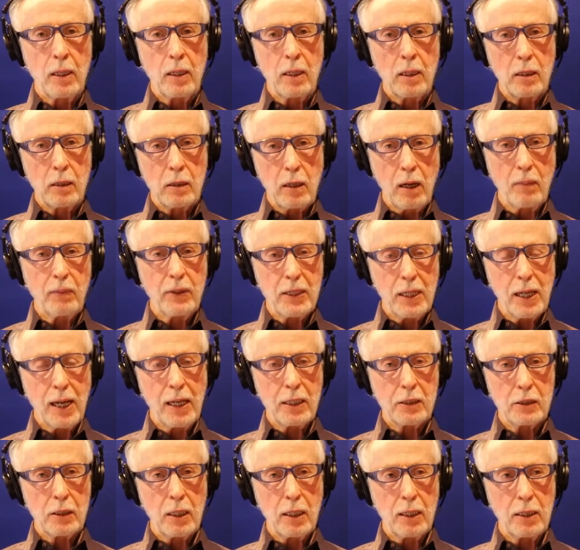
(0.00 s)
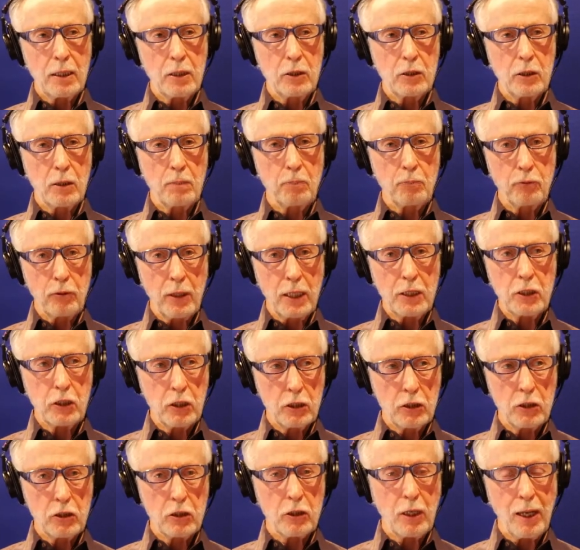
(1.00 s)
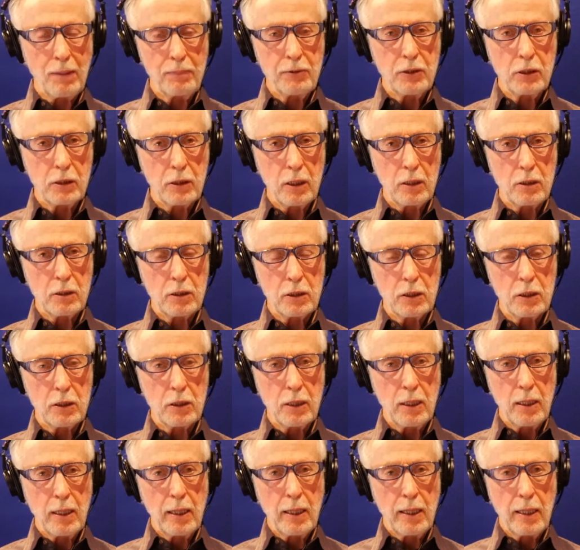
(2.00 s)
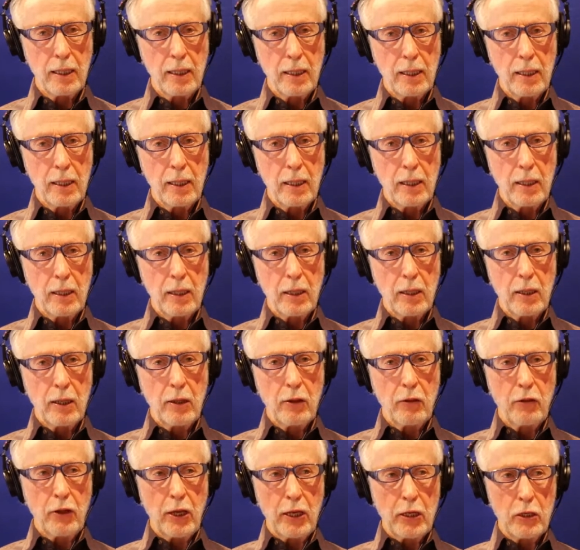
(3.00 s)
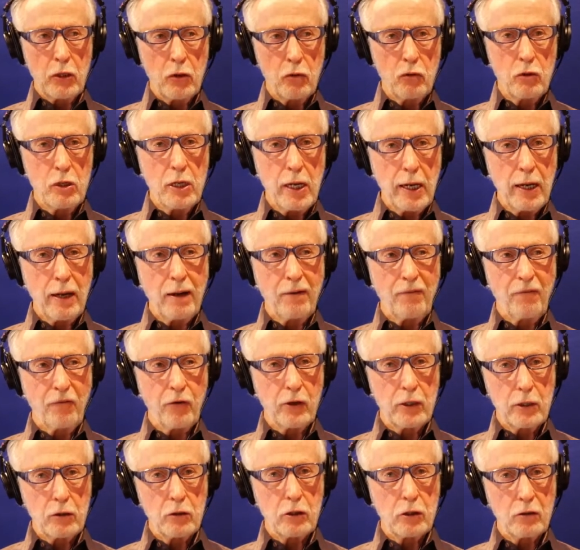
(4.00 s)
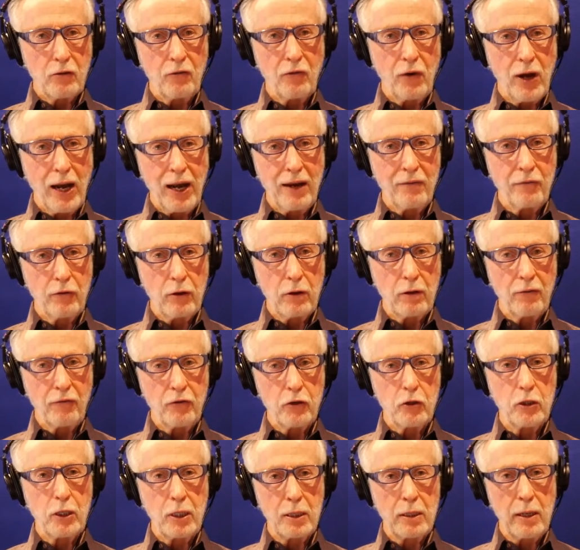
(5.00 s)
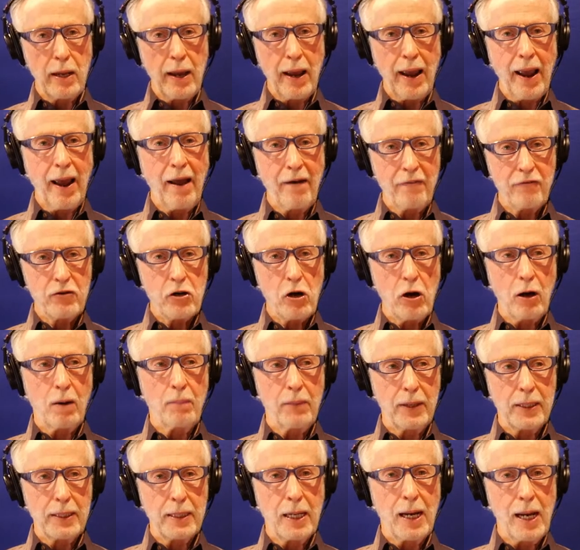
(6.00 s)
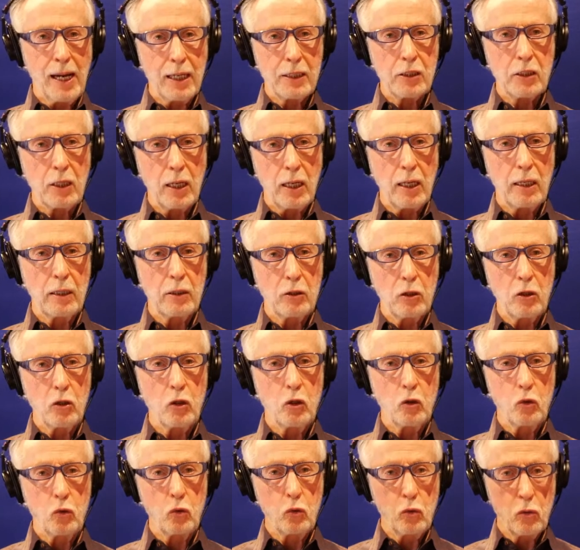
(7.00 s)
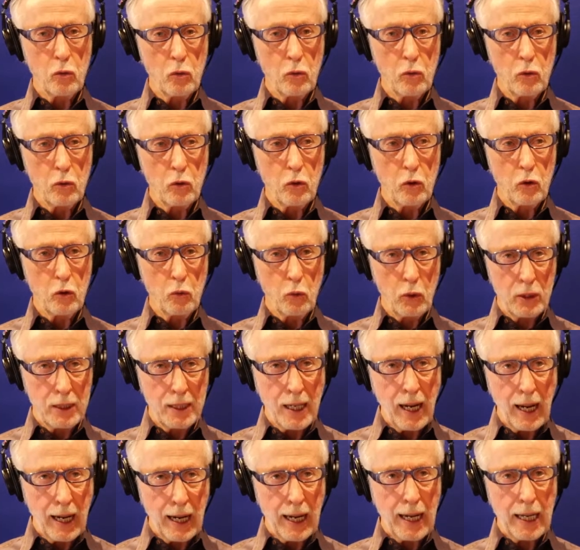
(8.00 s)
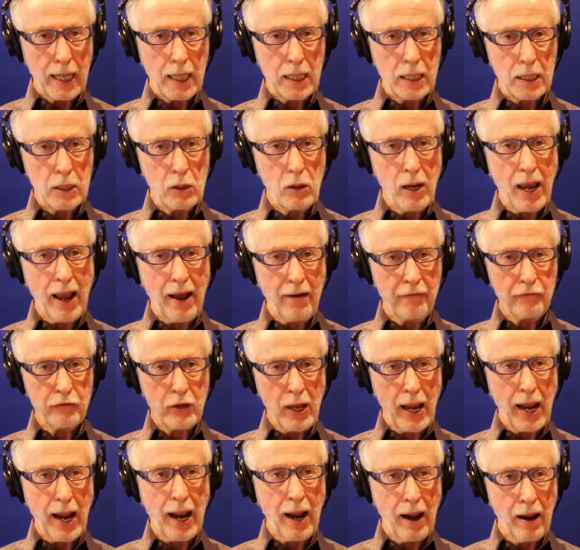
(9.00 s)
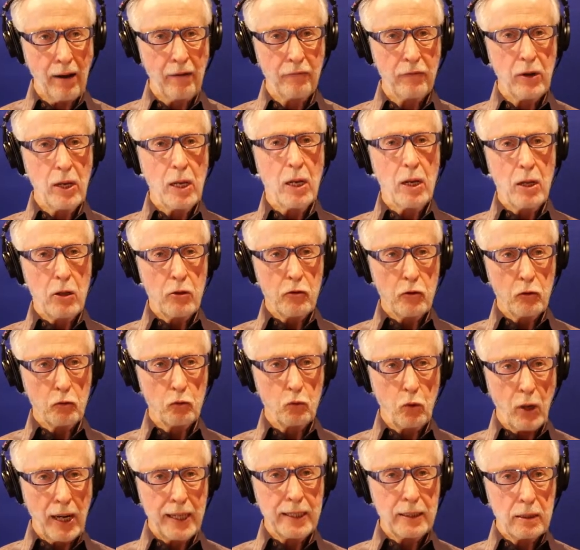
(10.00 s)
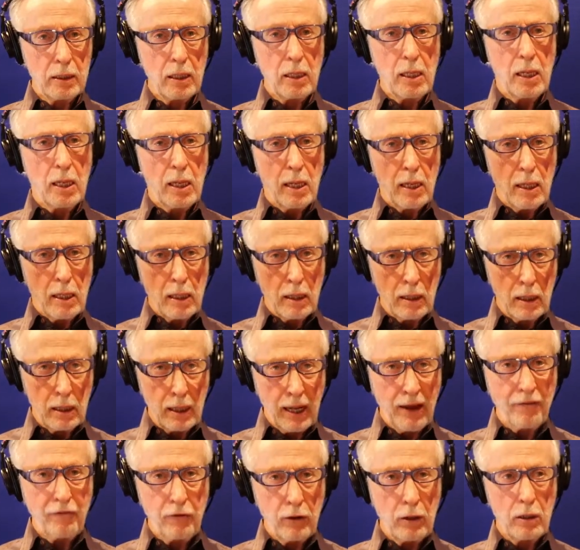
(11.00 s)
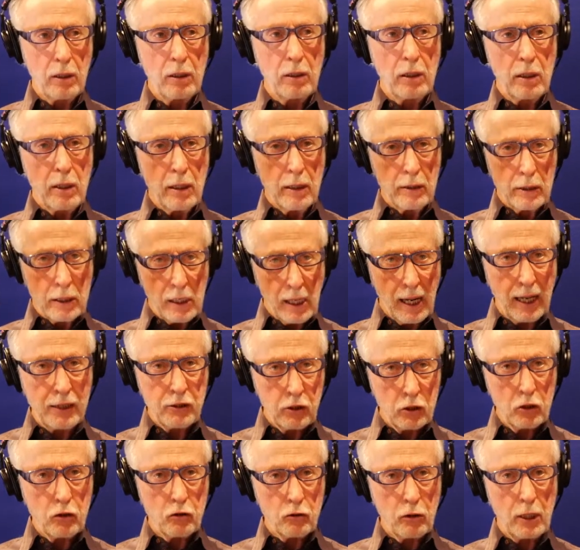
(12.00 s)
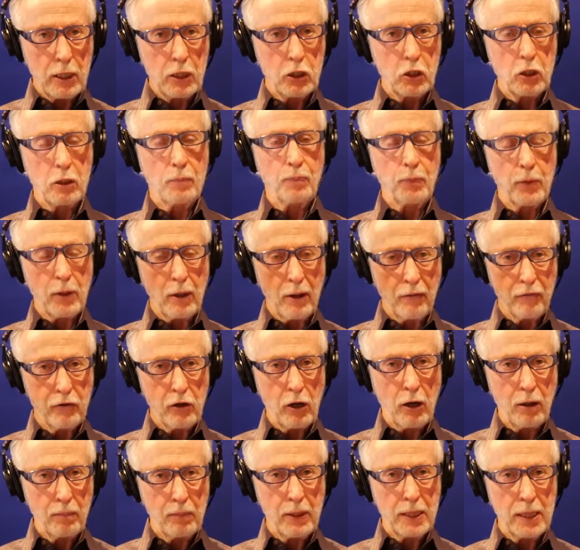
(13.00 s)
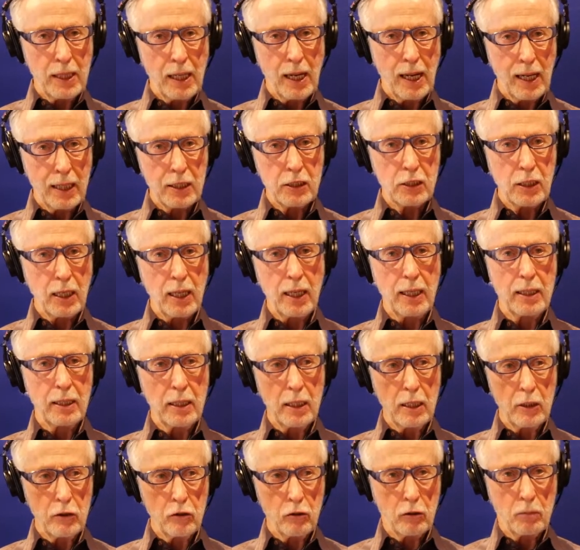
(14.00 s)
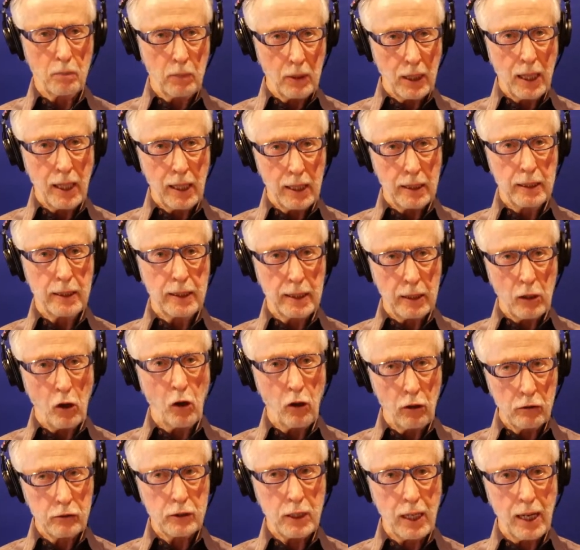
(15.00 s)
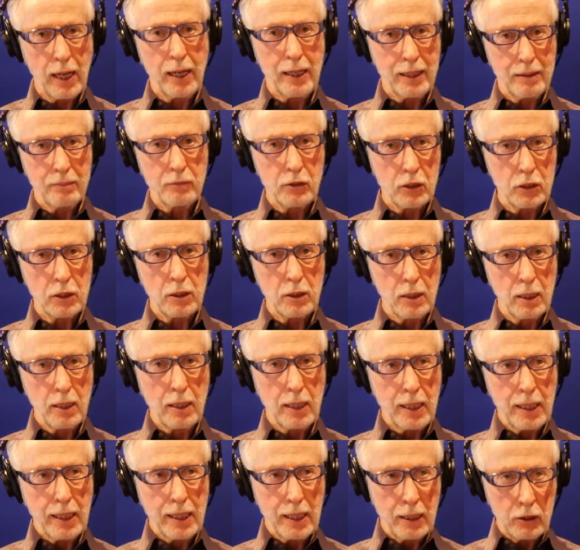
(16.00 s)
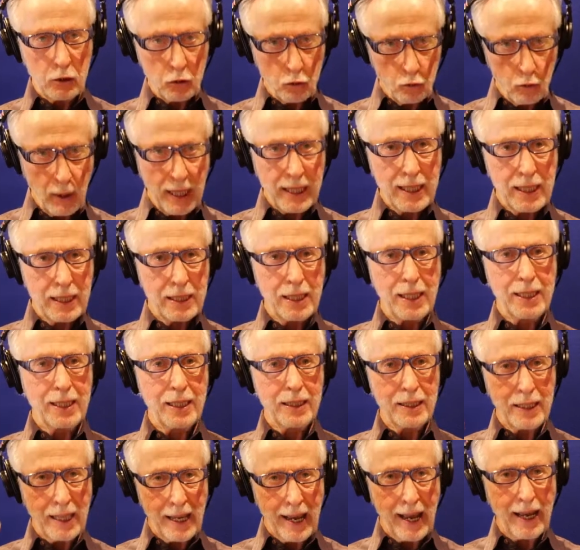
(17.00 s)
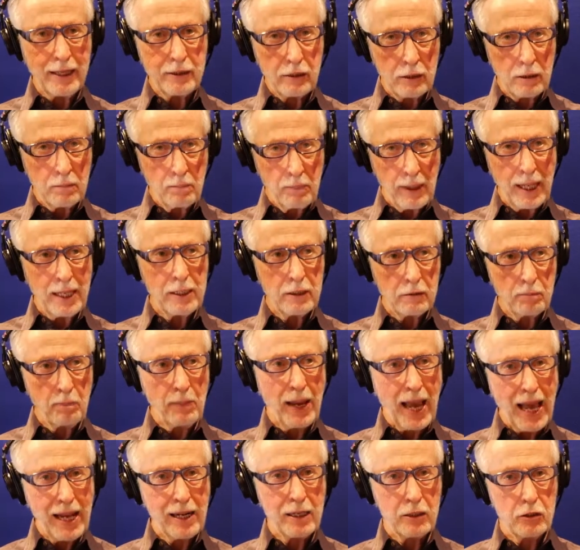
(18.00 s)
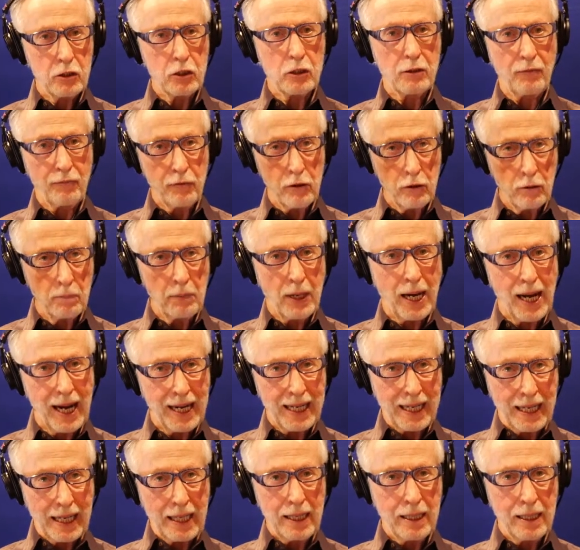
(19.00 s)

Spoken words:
carbon dioxide is a precious substance that you need for your survival. If you didn't have carbon dioxide, you would die. You have to have the right level concentration of carbon dioxide in your blood at all times. It's regulating the acid-base balance of your body.